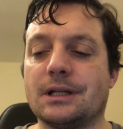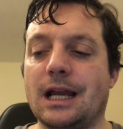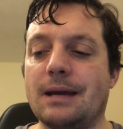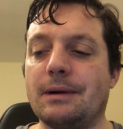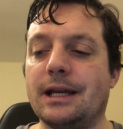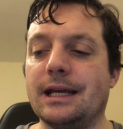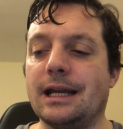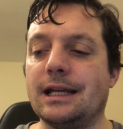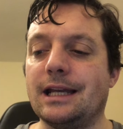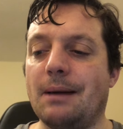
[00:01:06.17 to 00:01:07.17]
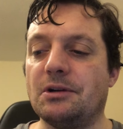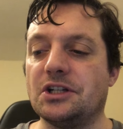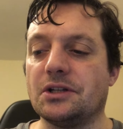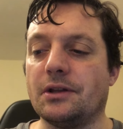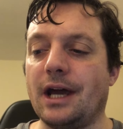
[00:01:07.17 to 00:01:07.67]
claim any
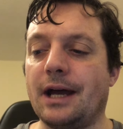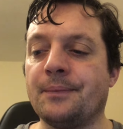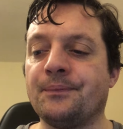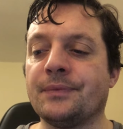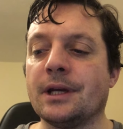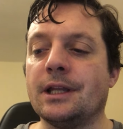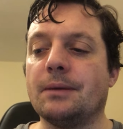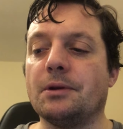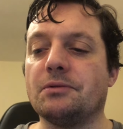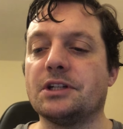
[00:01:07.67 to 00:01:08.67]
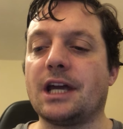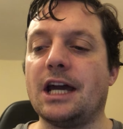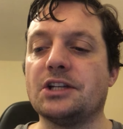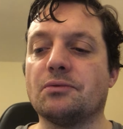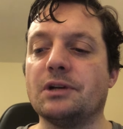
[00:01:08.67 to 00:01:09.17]
damages on that. But there was a
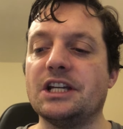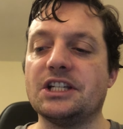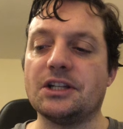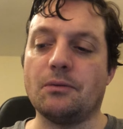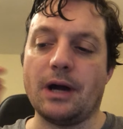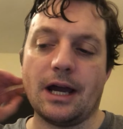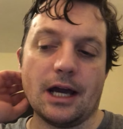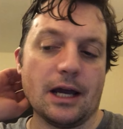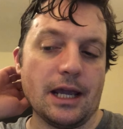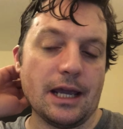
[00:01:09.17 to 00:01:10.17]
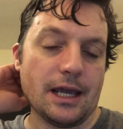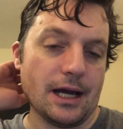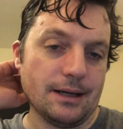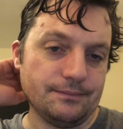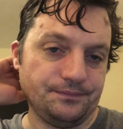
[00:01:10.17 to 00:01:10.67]
case, Reese, where a
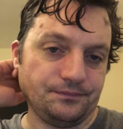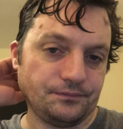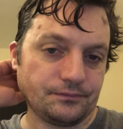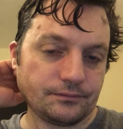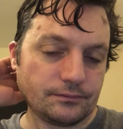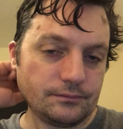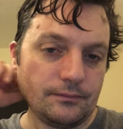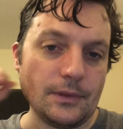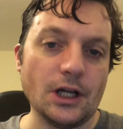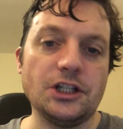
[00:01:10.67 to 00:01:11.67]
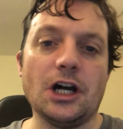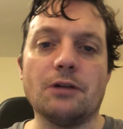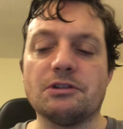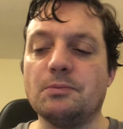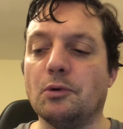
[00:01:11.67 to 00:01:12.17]

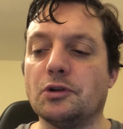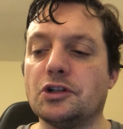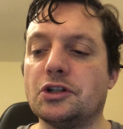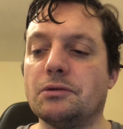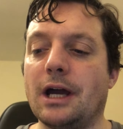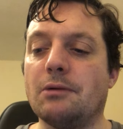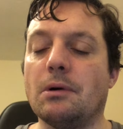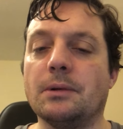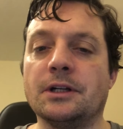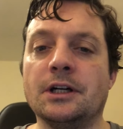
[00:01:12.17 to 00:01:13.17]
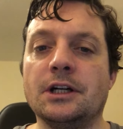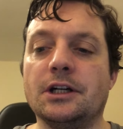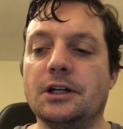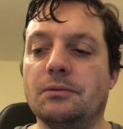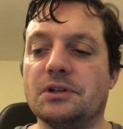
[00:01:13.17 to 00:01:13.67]
child was born to a woman
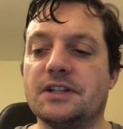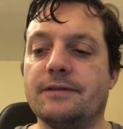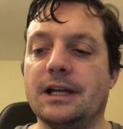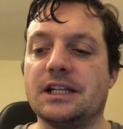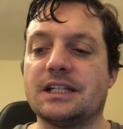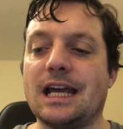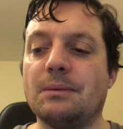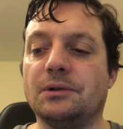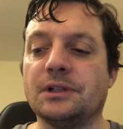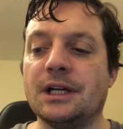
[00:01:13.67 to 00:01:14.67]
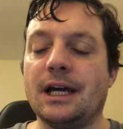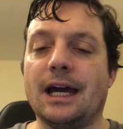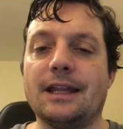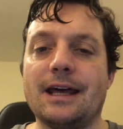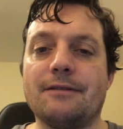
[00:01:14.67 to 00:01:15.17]
who was severely disabled
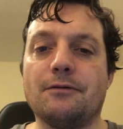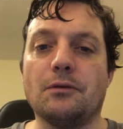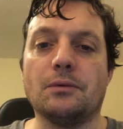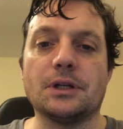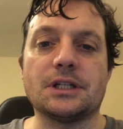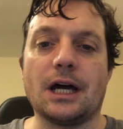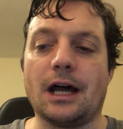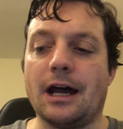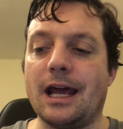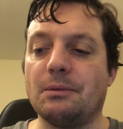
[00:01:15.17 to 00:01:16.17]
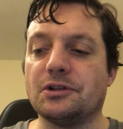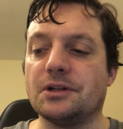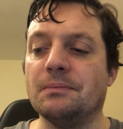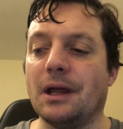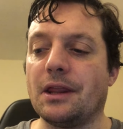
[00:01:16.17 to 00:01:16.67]
and therefore was unable
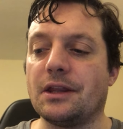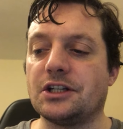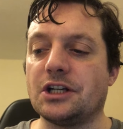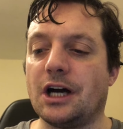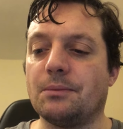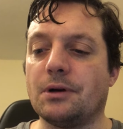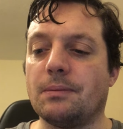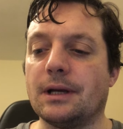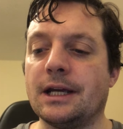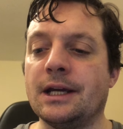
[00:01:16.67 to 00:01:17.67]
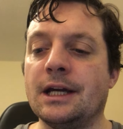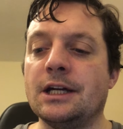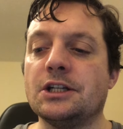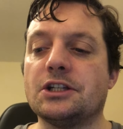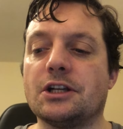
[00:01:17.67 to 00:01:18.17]
to mother the child properly.
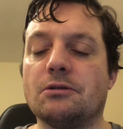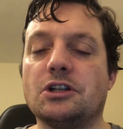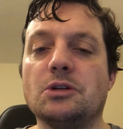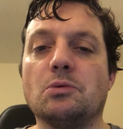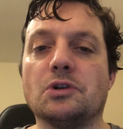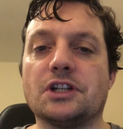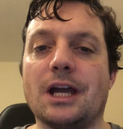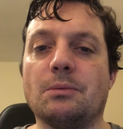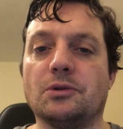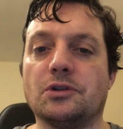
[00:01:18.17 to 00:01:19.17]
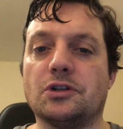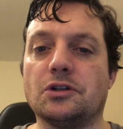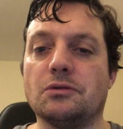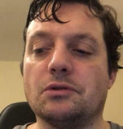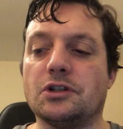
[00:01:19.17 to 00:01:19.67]
So she was able
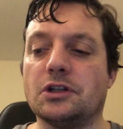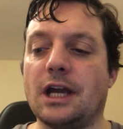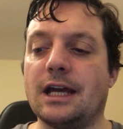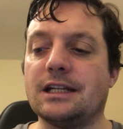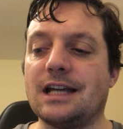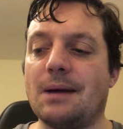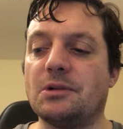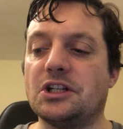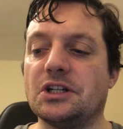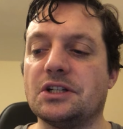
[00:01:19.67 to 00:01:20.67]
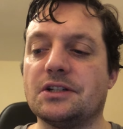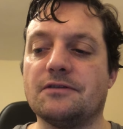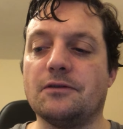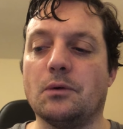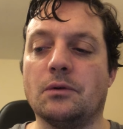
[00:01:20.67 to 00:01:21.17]
to gain damages
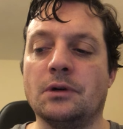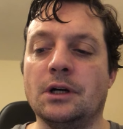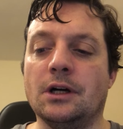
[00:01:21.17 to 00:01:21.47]
for